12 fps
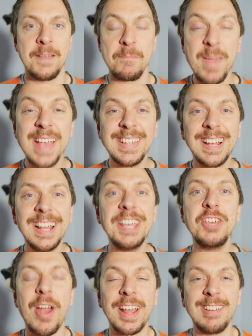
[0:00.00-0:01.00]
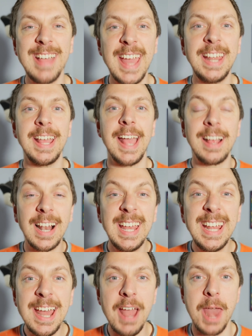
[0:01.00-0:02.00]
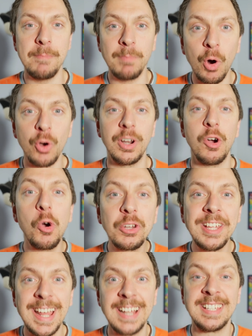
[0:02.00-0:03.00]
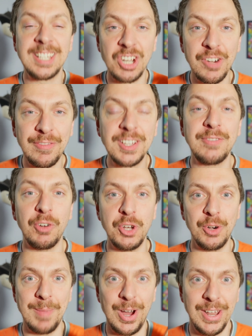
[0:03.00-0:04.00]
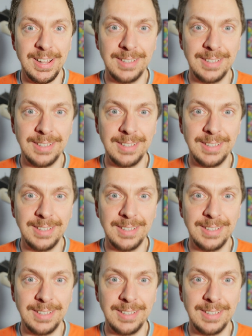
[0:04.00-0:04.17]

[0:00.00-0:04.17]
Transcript: Basically, you are creating a cleaner and more coordinated surface for your model.